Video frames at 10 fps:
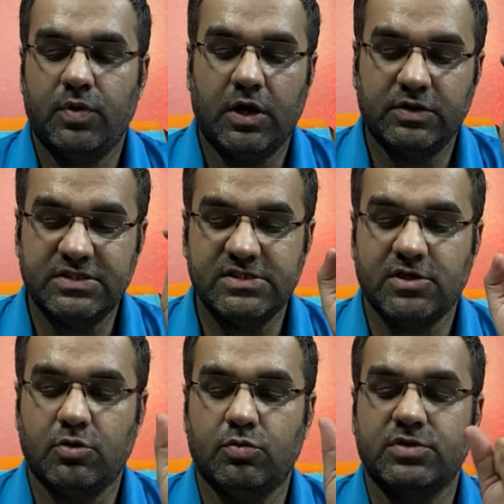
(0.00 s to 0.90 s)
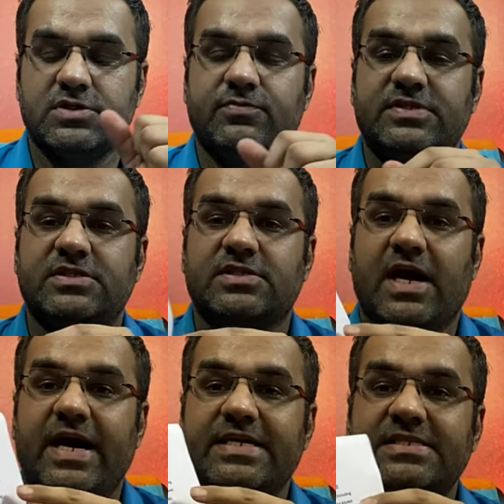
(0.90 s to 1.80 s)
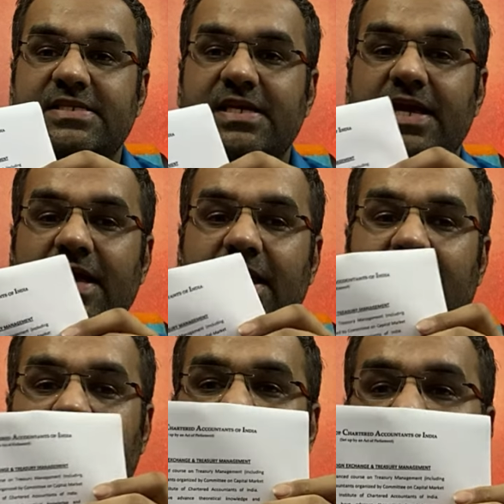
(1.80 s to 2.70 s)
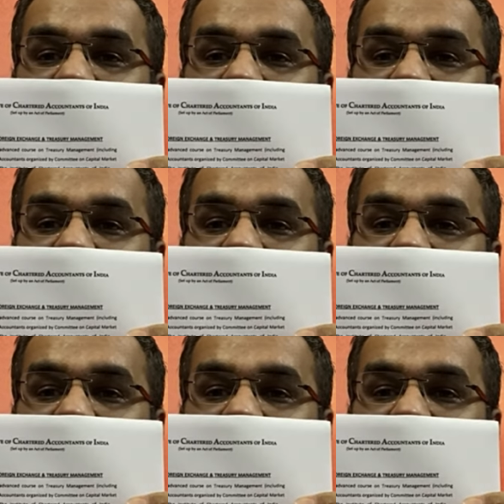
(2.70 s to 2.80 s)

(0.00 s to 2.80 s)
now, this is a course which is ICAI